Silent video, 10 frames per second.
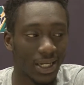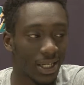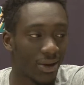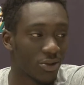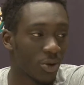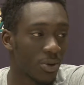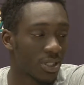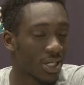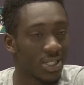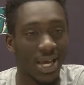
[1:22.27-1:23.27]
it was almost the
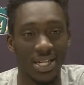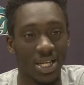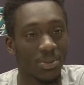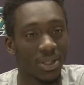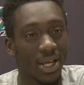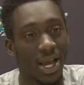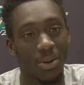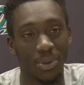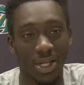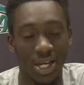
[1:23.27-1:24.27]
exact same thing that
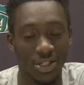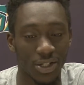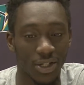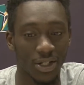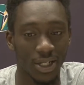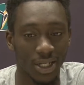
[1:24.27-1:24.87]
happened last year.